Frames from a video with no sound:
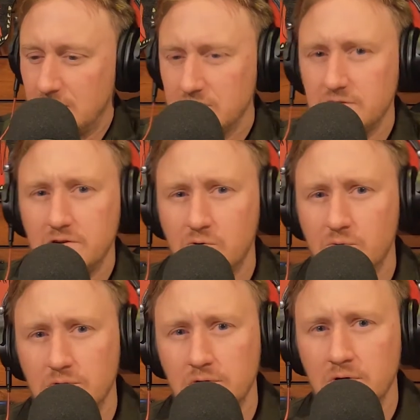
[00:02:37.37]

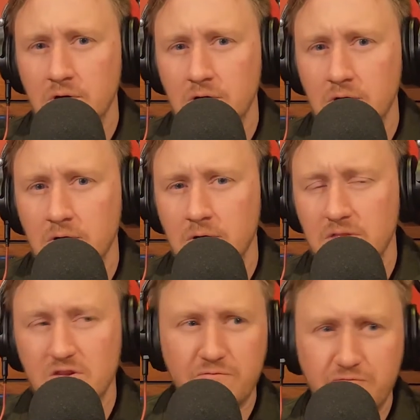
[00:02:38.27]

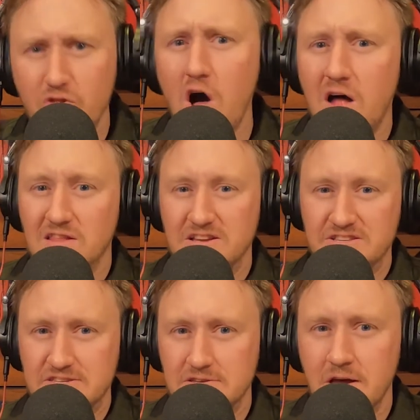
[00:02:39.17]
They're flawless.